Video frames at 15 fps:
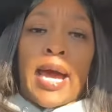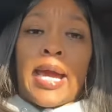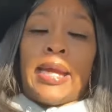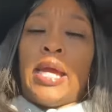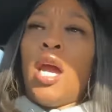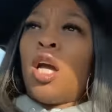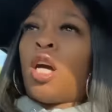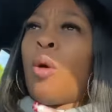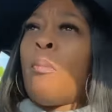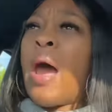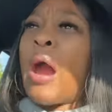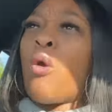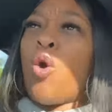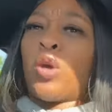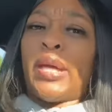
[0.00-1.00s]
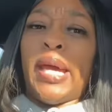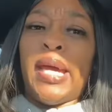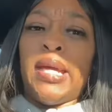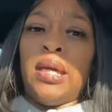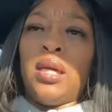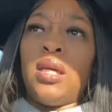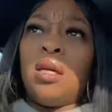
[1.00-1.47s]
Lady, Camaro
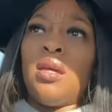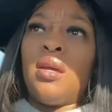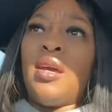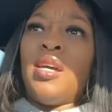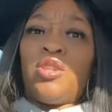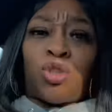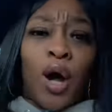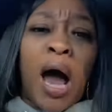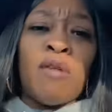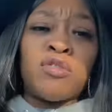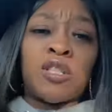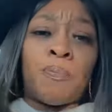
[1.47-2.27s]
Key, Travel